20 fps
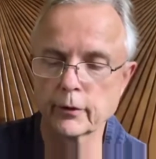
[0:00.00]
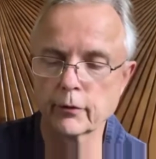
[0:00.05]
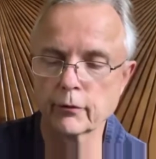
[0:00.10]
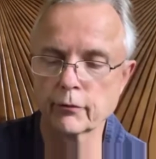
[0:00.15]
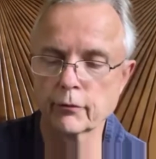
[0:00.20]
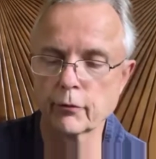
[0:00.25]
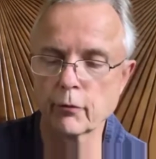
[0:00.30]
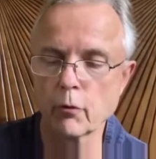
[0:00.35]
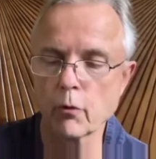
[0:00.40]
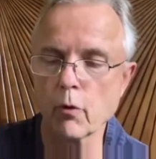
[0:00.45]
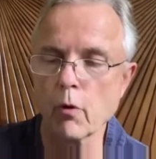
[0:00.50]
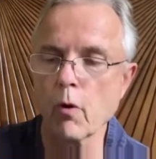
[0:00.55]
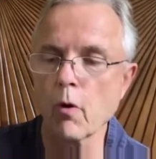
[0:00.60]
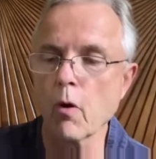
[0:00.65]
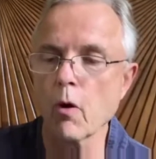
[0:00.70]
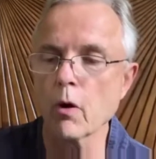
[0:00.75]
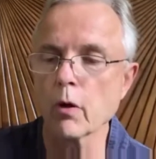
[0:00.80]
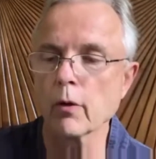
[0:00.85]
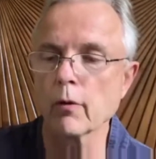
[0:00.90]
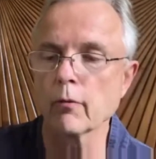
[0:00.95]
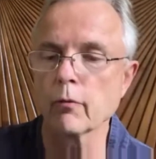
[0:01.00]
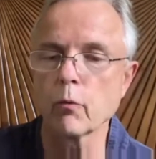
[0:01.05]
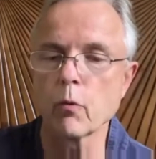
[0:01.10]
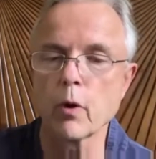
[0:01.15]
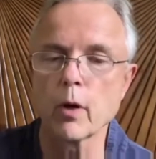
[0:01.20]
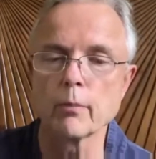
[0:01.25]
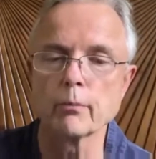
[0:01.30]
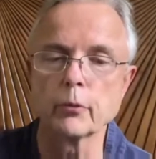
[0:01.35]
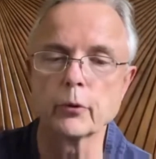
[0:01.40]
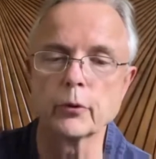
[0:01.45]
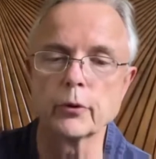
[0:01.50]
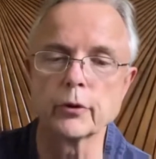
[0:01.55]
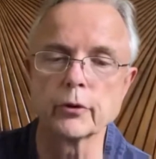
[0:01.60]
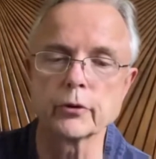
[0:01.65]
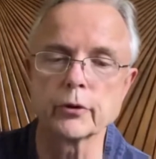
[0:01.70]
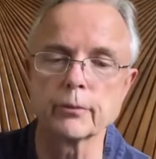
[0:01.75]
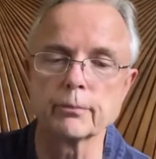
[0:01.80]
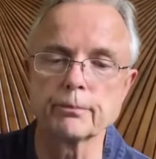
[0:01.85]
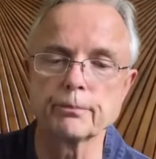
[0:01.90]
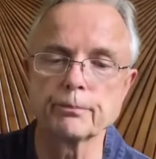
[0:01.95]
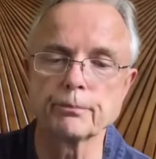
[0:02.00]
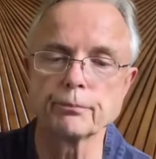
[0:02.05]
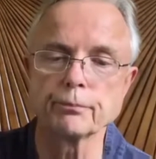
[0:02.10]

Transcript: for all of Wan Buddhism.